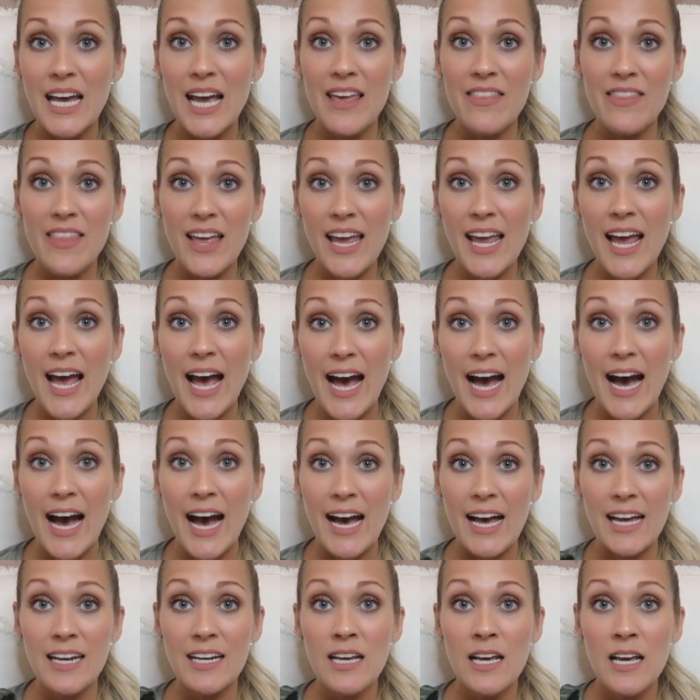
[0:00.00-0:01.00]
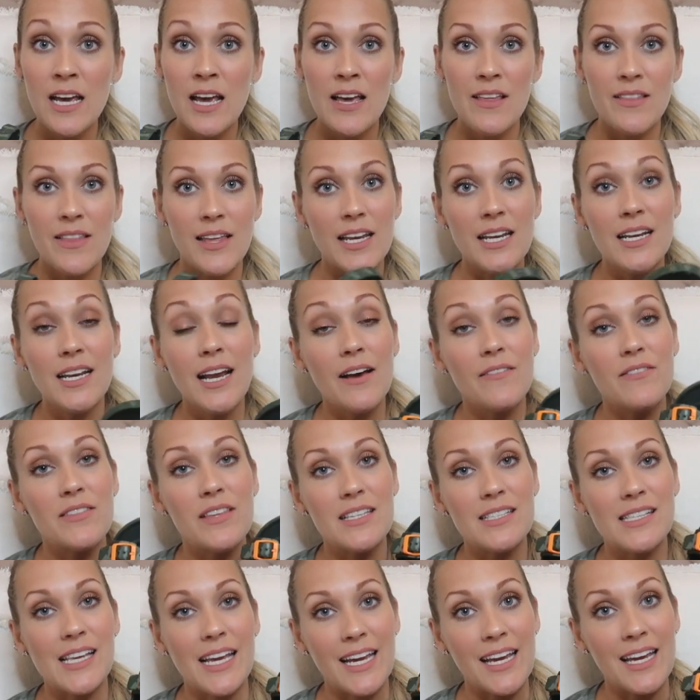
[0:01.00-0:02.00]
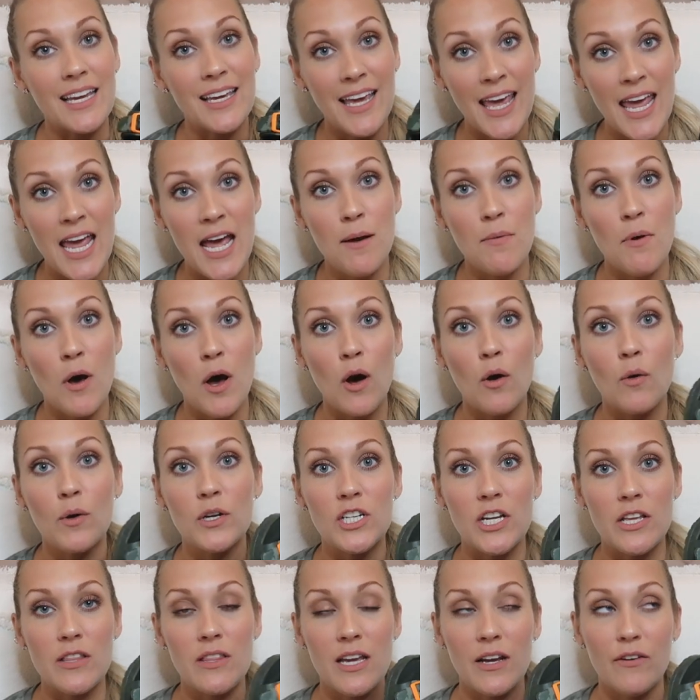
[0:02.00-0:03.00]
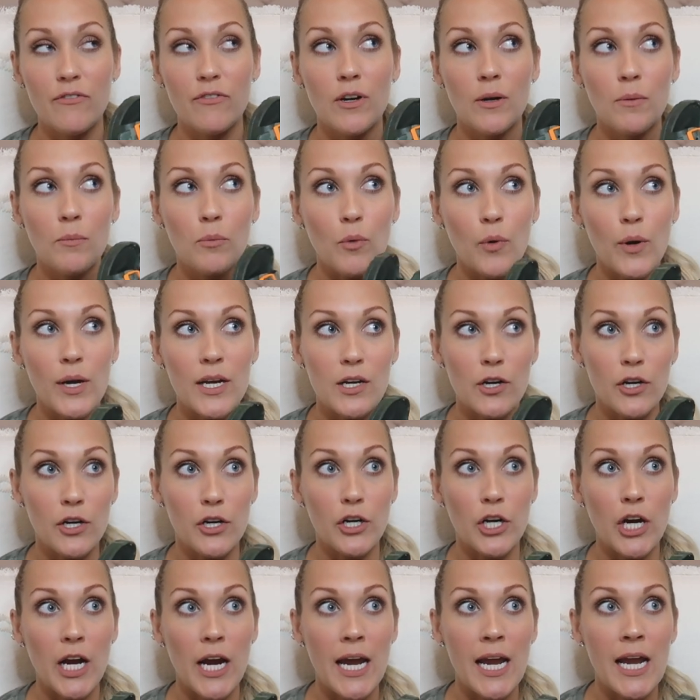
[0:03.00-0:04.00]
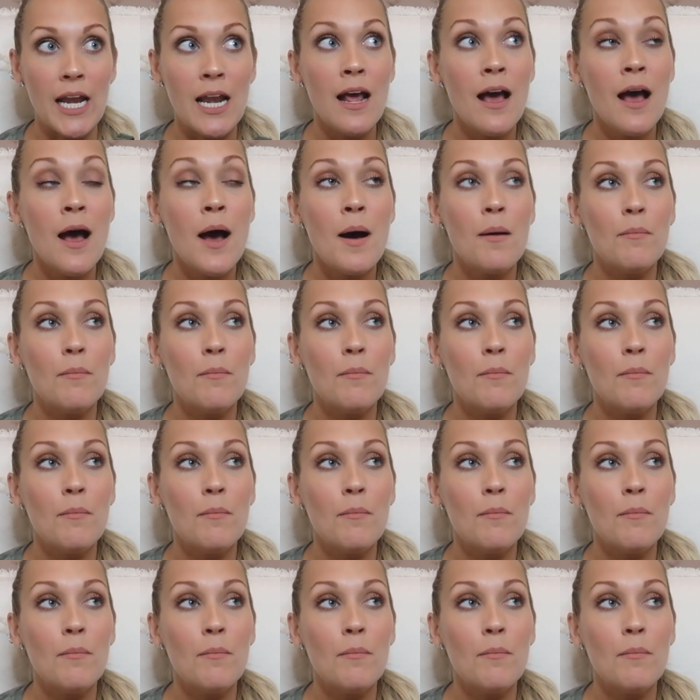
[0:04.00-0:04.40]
and they had, they didn't have these like camo, which I think for a boy are great,